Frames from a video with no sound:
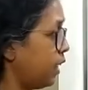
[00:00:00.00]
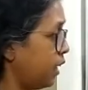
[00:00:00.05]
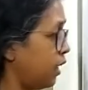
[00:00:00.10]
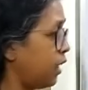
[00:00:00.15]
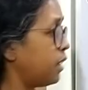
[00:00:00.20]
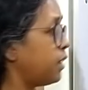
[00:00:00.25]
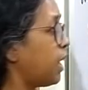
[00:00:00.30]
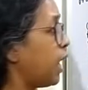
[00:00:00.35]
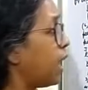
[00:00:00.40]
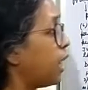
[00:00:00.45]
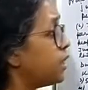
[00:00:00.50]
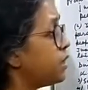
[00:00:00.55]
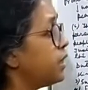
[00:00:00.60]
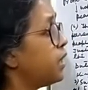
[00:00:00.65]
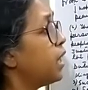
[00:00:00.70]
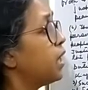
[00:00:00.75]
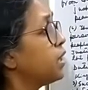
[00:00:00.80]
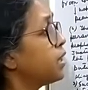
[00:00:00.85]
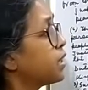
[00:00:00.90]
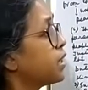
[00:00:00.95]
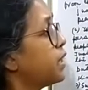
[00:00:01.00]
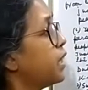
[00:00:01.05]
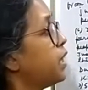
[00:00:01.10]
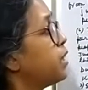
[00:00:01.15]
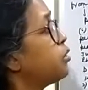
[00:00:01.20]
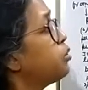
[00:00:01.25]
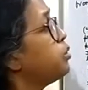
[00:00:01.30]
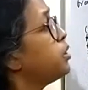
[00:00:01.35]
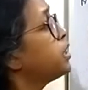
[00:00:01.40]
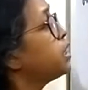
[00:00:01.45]
an ideal
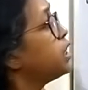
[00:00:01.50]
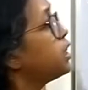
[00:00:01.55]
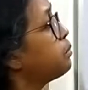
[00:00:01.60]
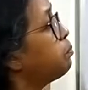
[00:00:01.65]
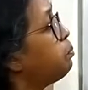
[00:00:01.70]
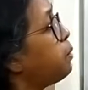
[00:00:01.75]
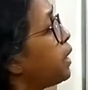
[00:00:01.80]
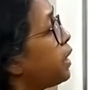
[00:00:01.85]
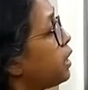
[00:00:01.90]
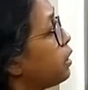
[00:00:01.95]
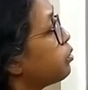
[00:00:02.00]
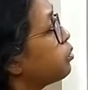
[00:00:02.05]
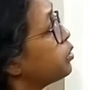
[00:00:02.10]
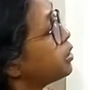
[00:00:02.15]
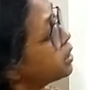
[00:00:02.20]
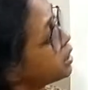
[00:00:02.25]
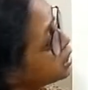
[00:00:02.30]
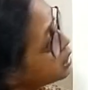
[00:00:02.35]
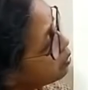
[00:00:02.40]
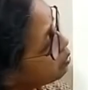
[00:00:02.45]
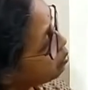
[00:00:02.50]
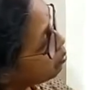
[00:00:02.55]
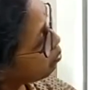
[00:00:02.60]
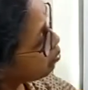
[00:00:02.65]
state which is